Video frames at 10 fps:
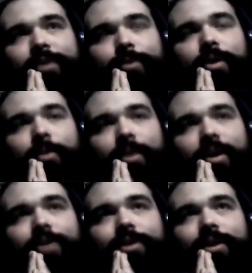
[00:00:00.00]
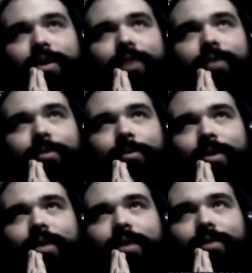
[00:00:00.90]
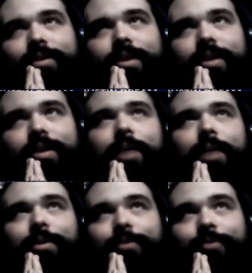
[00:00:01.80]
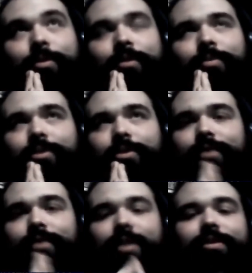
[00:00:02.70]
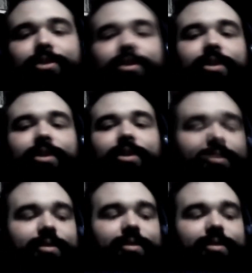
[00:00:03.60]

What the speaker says: one-on-one, so I definitely would love to see how much we both improved against each other.